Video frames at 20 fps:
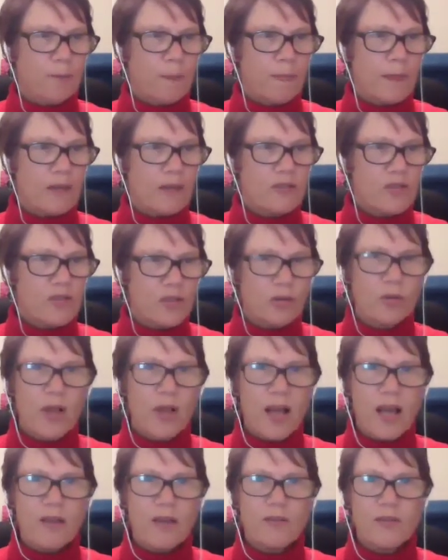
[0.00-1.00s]
still
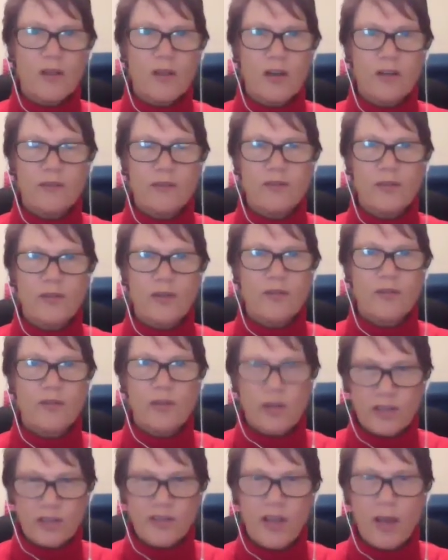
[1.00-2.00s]
have,
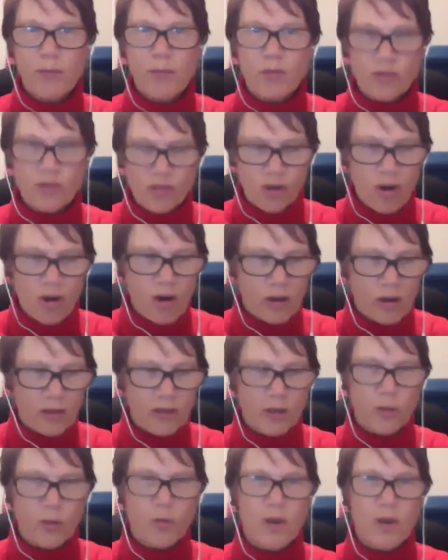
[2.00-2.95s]
for example, John,